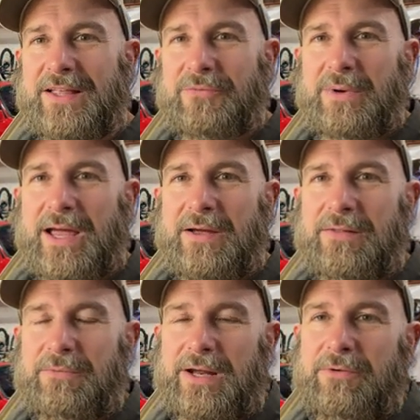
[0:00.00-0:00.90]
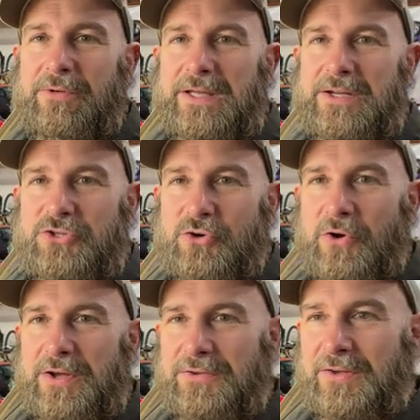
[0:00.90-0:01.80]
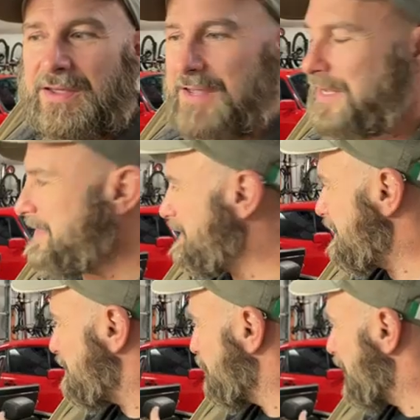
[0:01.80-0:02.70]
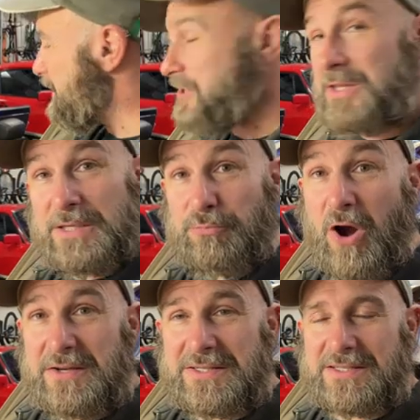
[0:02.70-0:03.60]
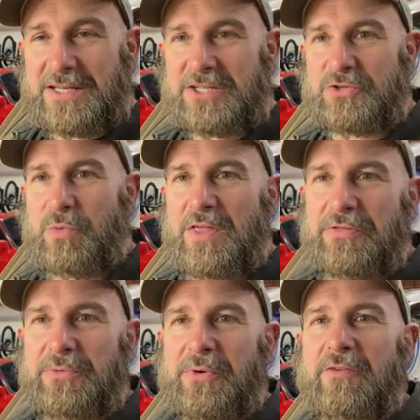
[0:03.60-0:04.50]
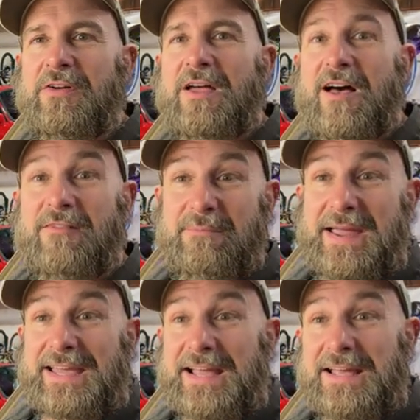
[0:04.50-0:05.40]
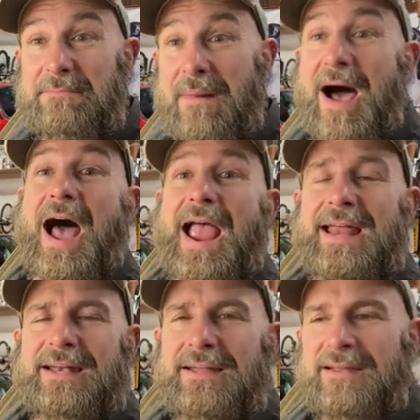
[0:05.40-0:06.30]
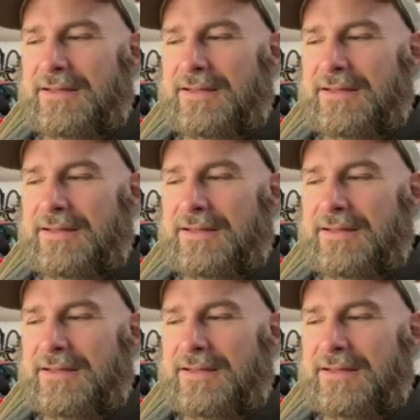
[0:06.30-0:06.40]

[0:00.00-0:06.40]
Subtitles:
That's what I really enjoy is this process I just went through of making it mine,